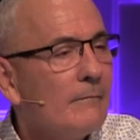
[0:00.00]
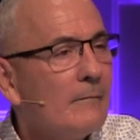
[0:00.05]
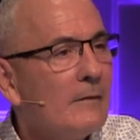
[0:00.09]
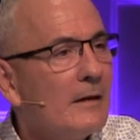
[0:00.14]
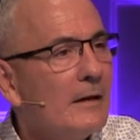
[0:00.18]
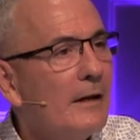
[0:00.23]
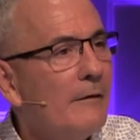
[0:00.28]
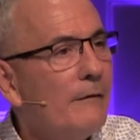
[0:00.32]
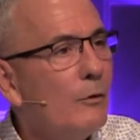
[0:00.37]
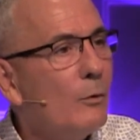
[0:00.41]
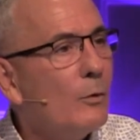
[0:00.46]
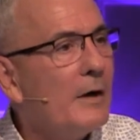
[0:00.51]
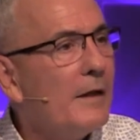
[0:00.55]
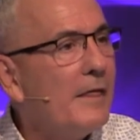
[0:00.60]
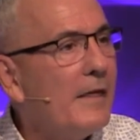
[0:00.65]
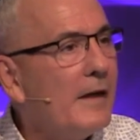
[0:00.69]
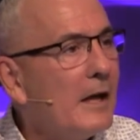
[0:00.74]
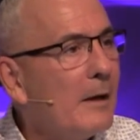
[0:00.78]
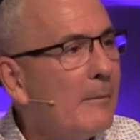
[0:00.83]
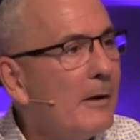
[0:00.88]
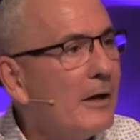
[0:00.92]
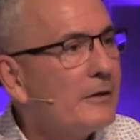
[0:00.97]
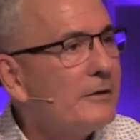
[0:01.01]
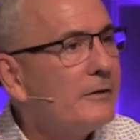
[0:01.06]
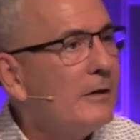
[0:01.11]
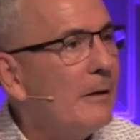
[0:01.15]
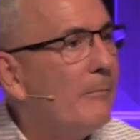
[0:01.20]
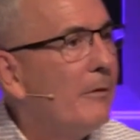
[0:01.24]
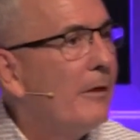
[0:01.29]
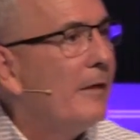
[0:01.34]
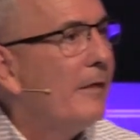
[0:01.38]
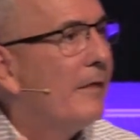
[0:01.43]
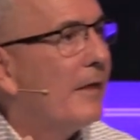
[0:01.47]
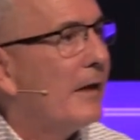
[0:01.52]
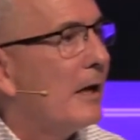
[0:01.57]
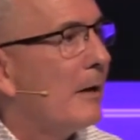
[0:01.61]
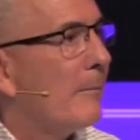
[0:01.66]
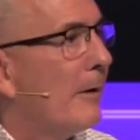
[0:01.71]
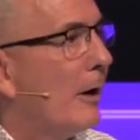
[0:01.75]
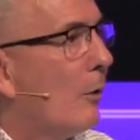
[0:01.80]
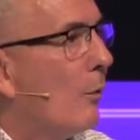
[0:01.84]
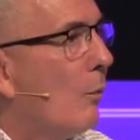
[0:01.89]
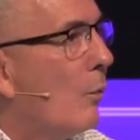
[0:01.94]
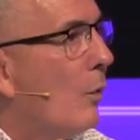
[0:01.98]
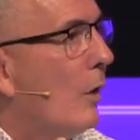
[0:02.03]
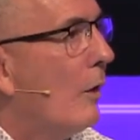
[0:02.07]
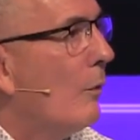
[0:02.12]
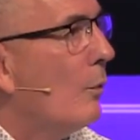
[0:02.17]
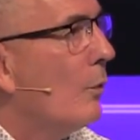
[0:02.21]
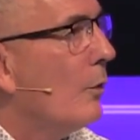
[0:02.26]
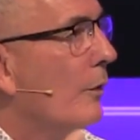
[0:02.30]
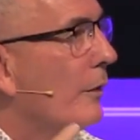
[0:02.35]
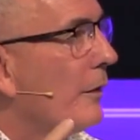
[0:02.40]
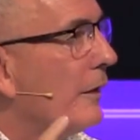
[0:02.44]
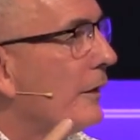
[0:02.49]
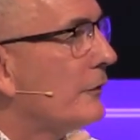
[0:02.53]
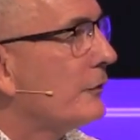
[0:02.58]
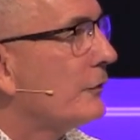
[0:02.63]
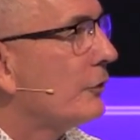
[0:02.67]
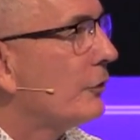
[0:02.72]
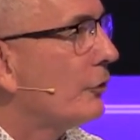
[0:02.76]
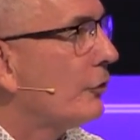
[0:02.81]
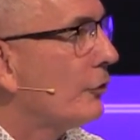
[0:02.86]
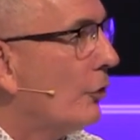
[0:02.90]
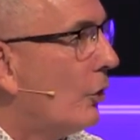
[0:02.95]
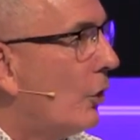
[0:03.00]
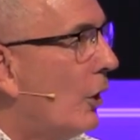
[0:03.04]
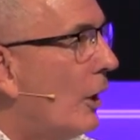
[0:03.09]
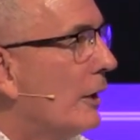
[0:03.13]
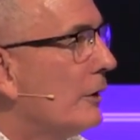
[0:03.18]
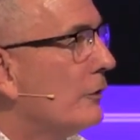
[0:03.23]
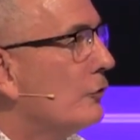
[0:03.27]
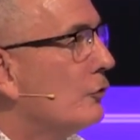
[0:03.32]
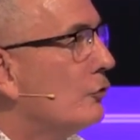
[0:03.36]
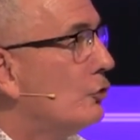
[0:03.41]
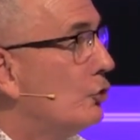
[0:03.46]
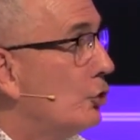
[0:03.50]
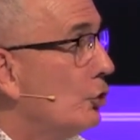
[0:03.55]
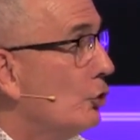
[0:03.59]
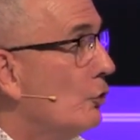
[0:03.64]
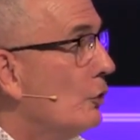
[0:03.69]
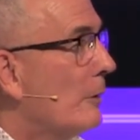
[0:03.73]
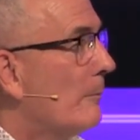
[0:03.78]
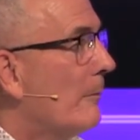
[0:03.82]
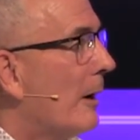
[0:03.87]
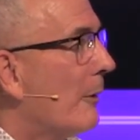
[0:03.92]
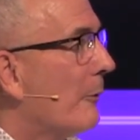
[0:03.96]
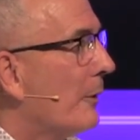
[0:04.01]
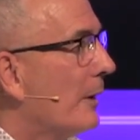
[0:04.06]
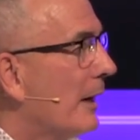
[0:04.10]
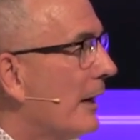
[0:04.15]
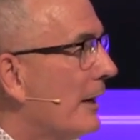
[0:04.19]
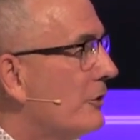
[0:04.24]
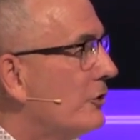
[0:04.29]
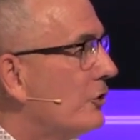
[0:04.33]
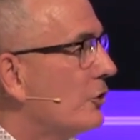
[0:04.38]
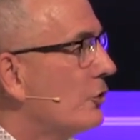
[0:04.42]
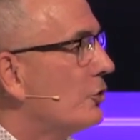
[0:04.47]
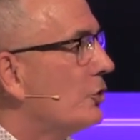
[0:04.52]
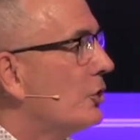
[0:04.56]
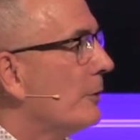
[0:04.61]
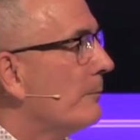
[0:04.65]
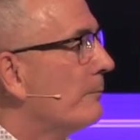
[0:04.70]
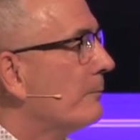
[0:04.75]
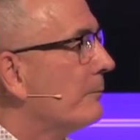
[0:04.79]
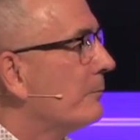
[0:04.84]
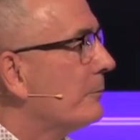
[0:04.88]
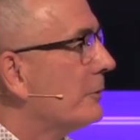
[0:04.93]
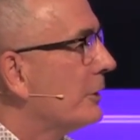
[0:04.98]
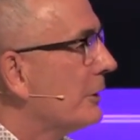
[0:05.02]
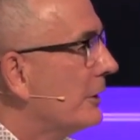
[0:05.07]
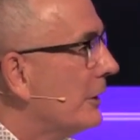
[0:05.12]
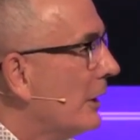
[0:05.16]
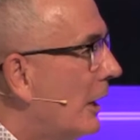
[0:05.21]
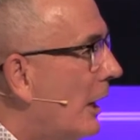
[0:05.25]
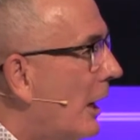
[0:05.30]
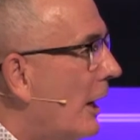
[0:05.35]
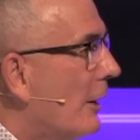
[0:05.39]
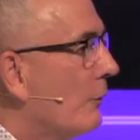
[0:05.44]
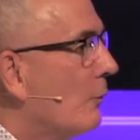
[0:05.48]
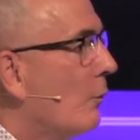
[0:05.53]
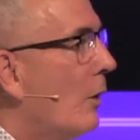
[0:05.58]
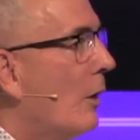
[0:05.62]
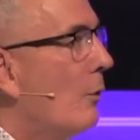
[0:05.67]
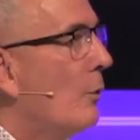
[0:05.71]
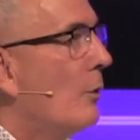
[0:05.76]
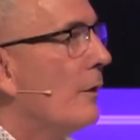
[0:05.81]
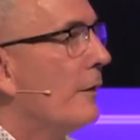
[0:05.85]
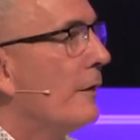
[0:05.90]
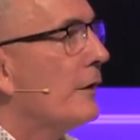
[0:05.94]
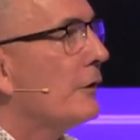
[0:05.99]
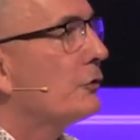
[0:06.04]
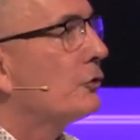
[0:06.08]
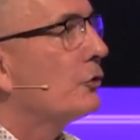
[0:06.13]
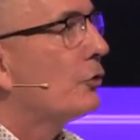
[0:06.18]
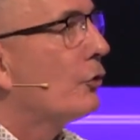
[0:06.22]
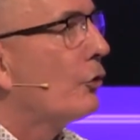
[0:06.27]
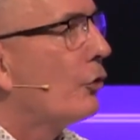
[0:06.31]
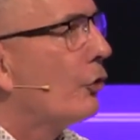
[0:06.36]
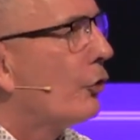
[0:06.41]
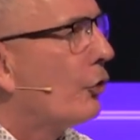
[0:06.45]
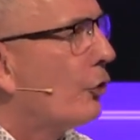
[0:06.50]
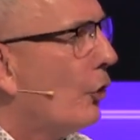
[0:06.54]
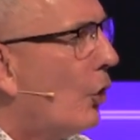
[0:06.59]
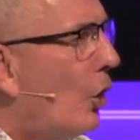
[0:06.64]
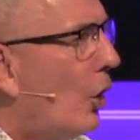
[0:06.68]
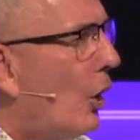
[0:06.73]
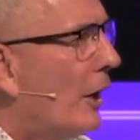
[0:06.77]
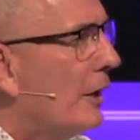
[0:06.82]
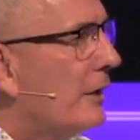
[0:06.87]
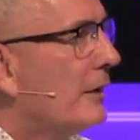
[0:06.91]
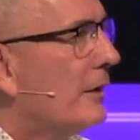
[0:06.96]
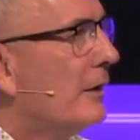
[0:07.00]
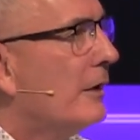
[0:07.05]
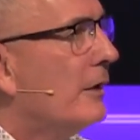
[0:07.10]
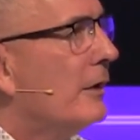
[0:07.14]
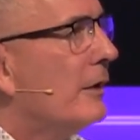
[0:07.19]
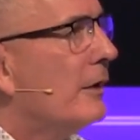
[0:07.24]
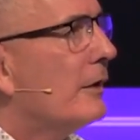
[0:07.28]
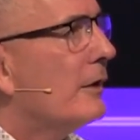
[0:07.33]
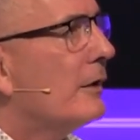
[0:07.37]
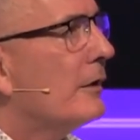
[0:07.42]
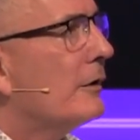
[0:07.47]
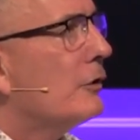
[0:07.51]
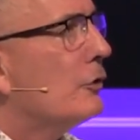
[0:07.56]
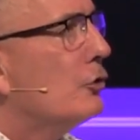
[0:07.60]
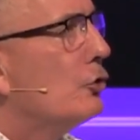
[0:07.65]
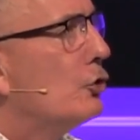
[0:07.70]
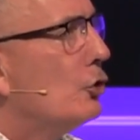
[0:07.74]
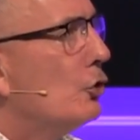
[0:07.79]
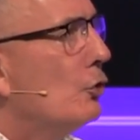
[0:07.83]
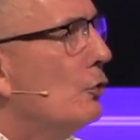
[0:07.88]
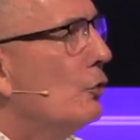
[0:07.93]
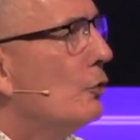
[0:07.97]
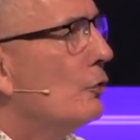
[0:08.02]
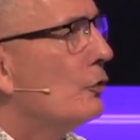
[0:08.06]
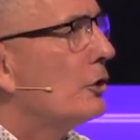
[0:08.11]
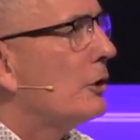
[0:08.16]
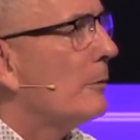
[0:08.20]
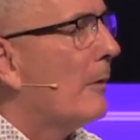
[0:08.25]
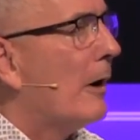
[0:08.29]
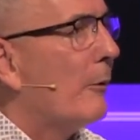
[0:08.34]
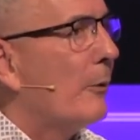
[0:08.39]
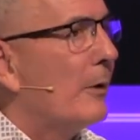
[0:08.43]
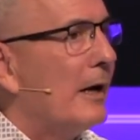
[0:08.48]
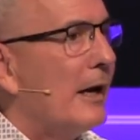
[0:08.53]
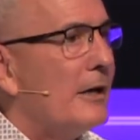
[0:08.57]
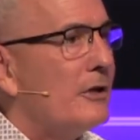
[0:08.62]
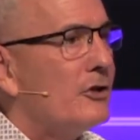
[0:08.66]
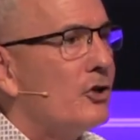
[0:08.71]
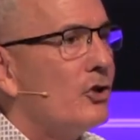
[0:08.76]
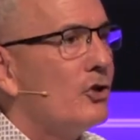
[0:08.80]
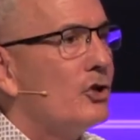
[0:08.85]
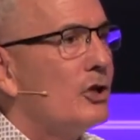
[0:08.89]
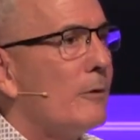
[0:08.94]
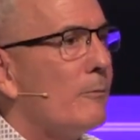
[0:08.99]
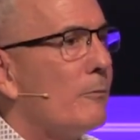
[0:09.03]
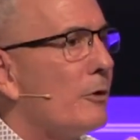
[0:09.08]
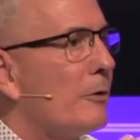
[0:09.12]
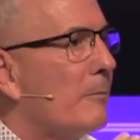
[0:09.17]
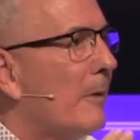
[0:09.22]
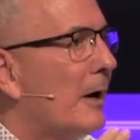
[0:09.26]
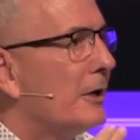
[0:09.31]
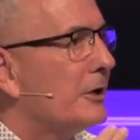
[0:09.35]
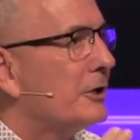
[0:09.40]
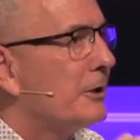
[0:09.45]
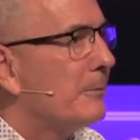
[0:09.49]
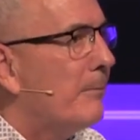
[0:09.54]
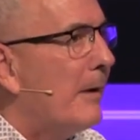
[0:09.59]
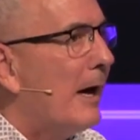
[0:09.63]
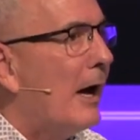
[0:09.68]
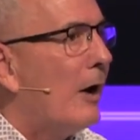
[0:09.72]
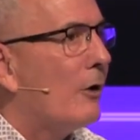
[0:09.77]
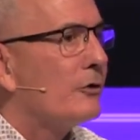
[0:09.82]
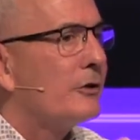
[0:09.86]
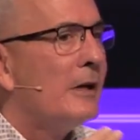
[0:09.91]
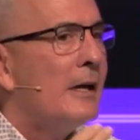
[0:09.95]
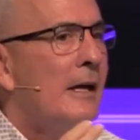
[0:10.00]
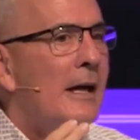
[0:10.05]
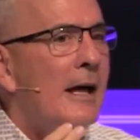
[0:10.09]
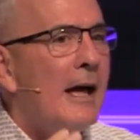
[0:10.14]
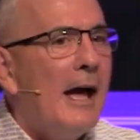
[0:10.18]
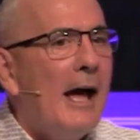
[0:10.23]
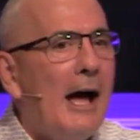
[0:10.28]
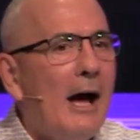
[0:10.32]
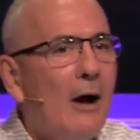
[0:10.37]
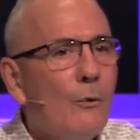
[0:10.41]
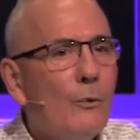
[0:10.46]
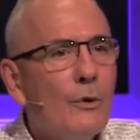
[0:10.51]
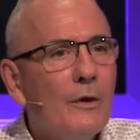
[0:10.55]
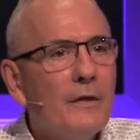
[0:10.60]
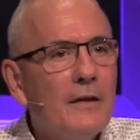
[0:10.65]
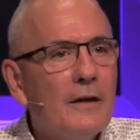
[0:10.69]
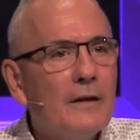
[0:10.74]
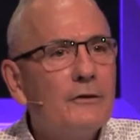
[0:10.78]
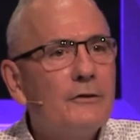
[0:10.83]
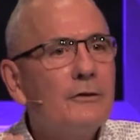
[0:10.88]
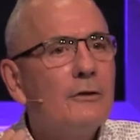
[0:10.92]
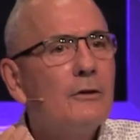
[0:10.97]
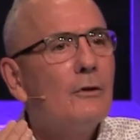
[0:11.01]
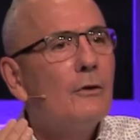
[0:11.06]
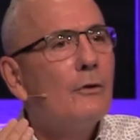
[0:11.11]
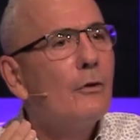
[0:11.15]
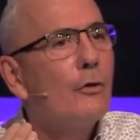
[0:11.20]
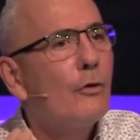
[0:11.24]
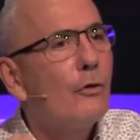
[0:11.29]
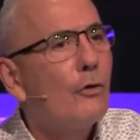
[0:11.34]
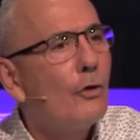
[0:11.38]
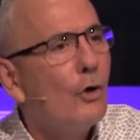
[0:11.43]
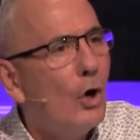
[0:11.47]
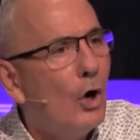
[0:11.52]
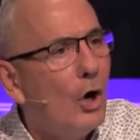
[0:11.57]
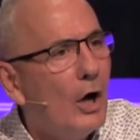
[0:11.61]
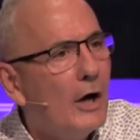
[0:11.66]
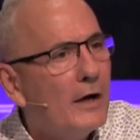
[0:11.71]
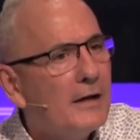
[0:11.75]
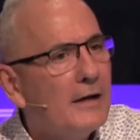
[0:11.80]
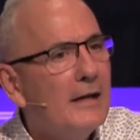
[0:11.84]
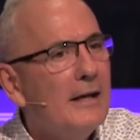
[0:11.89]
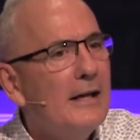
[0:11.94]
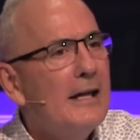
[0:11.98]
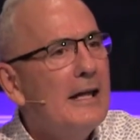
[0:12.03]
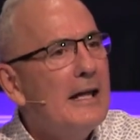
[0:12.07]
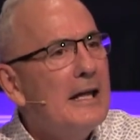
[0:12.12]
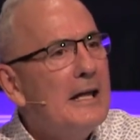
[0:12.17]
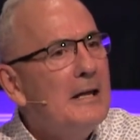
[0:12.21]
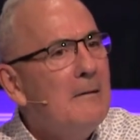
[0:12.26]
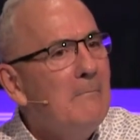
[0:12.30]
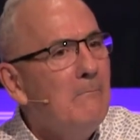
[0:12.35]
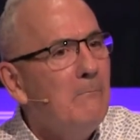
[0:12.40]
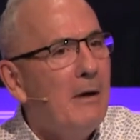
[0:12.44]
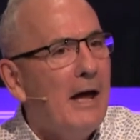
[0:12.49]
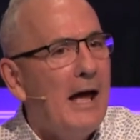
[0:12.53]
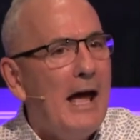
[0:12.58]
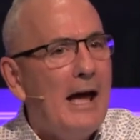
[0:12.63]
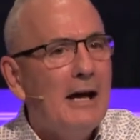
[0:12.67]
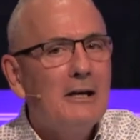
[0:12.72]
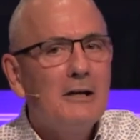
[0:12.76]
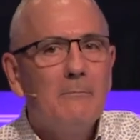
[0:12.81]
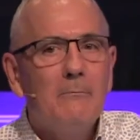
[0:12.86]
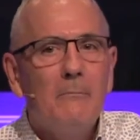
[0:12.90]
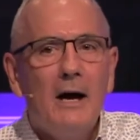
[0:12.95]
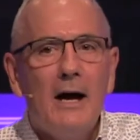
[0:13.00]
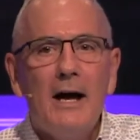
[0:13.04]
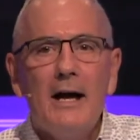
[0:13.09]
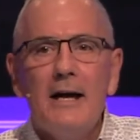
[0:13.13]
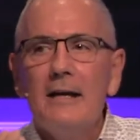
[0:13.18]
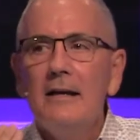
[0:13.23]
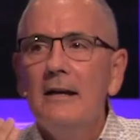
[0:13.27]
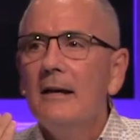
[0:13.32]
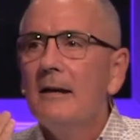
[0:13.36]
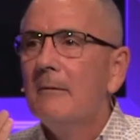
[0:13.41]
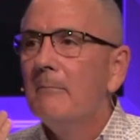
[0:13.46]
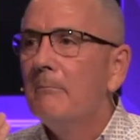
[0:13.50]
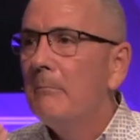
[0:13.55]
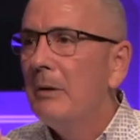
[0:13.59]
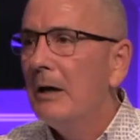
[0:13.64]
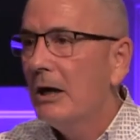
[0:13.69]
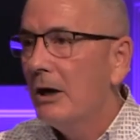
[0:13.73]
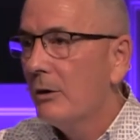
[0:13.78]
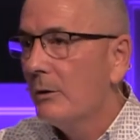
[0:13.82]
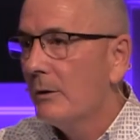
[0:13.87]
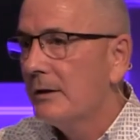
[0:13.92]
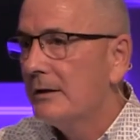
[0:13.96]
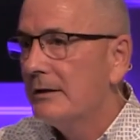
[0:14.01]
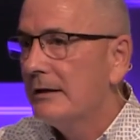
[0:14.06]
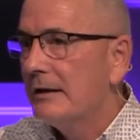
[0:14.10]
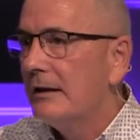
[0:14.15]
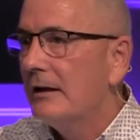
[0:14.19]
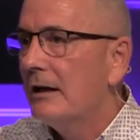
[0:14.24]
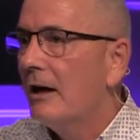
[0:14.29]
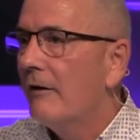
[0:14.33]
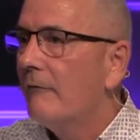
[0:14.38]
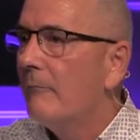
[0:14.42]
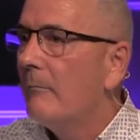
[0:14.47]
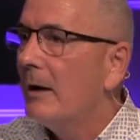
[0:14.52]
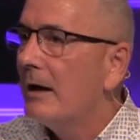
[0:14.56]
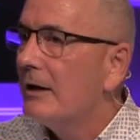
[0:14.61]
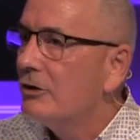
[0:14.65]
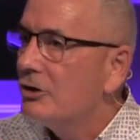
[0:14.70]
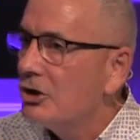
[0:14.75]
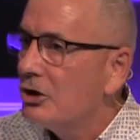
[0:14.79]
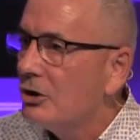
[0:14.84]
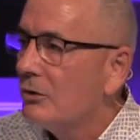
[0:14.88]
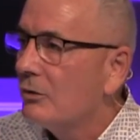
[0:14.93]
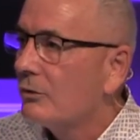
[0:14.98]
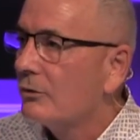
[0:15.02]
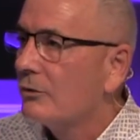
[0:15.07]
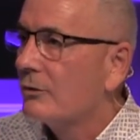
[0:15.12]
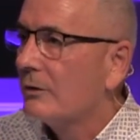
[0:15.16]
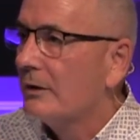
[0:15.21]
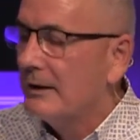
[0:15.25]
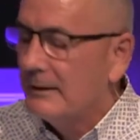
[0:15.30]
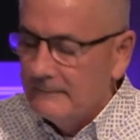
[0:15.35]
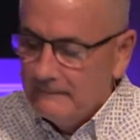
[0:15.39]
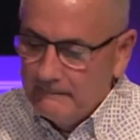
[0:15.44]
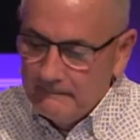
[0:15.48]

If you want to think about something, think about what will this thought do to my relationship to God? What will this thought do to my relationship with my spouse? How will this thought impact my parenting of my children?